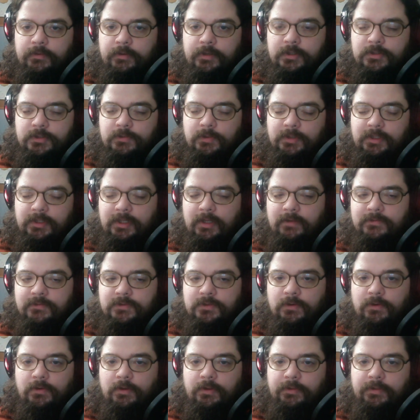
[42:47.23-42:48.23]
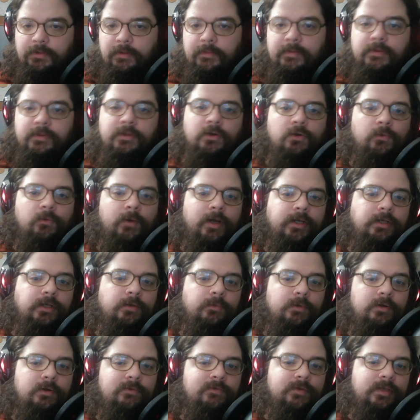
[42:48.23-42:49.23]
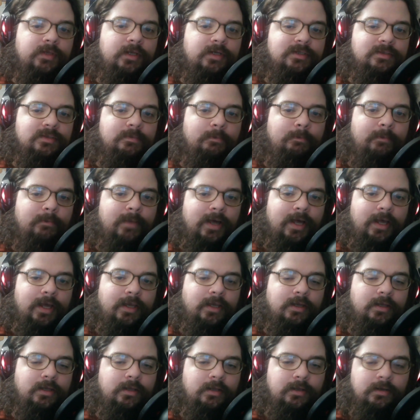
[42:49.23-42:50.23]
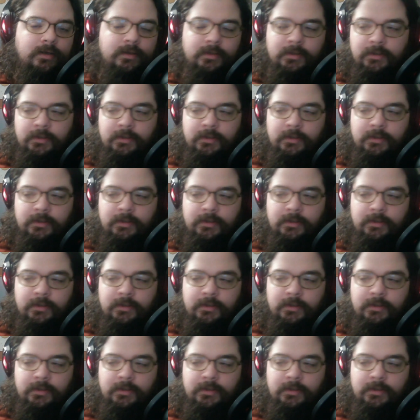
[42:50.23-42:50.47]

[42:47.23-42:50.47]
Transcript: is what the elves call them, and the Quenya word for that is Maia.